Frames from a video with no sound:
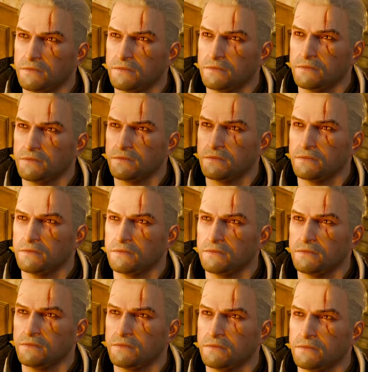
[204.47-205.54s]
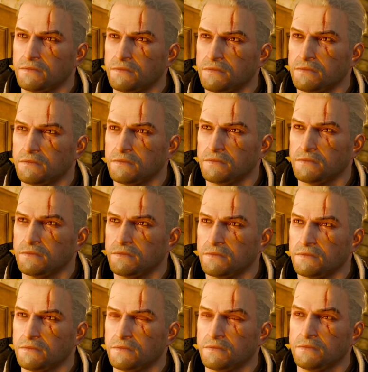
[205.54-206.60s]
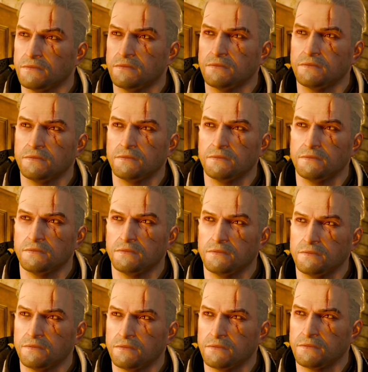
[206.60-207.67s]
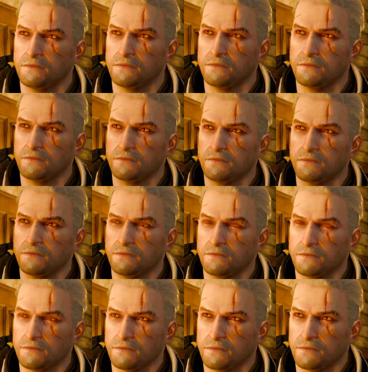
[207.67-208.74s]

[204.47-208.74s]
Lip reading: (no one is talking)